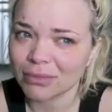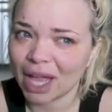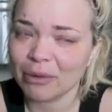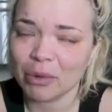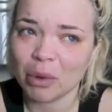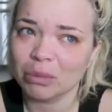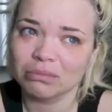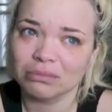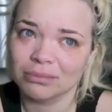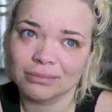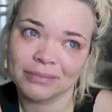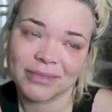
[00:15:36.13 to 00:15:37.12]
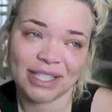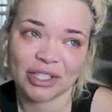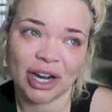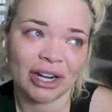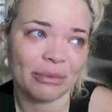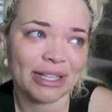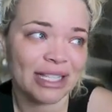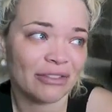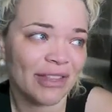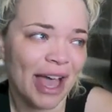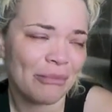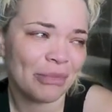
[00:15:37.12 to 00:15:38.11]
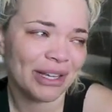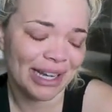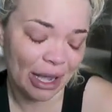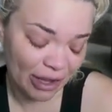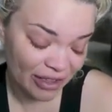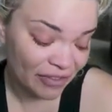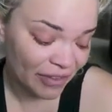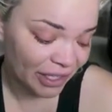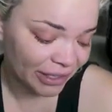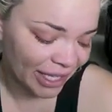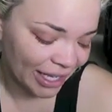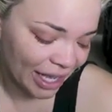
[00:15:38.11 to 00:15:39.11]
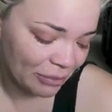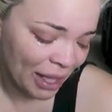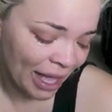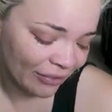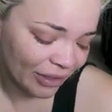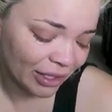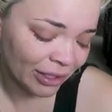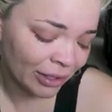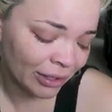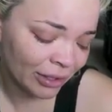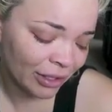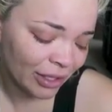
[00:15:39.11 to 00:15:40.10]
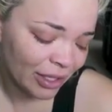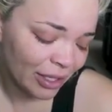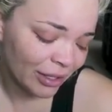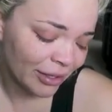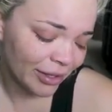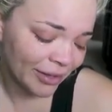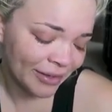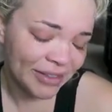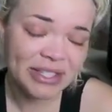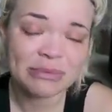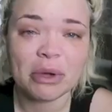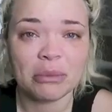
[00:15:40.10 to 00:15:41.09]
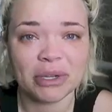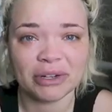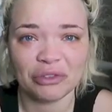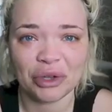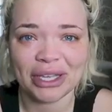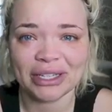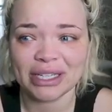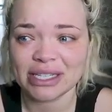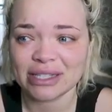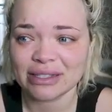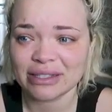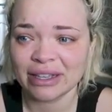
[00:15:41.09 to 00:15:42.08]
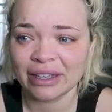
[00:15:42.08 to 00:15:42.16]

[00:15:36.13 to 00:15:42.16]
I won't discredit myself that, but now I feel like I'm having this moment of weakness.